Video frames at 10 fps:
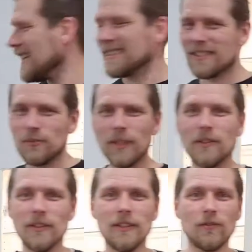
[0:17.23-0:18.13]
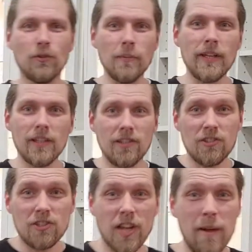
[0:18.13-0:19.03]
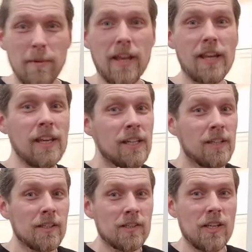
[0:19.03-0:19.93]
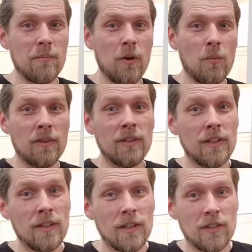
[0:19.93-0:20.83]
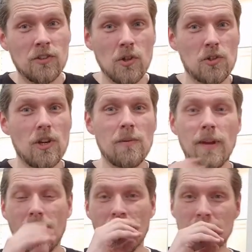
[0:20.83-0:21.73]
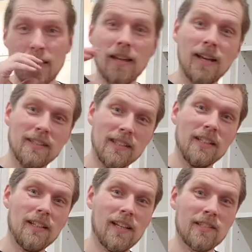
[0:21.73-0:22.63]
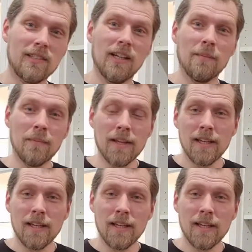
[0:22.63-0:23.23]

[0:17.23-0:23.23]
Yes, well, for me it's the same day, same moment. So sorry guys, I said it last time.